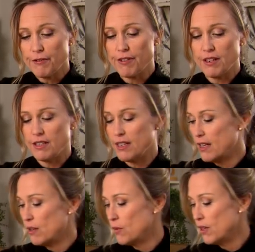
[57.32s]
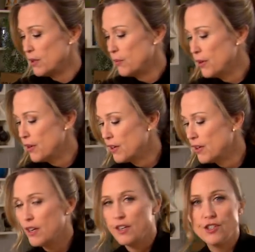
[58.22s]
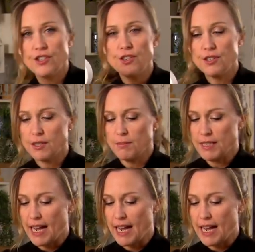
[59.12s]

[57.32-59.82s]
everything together while you work, just use some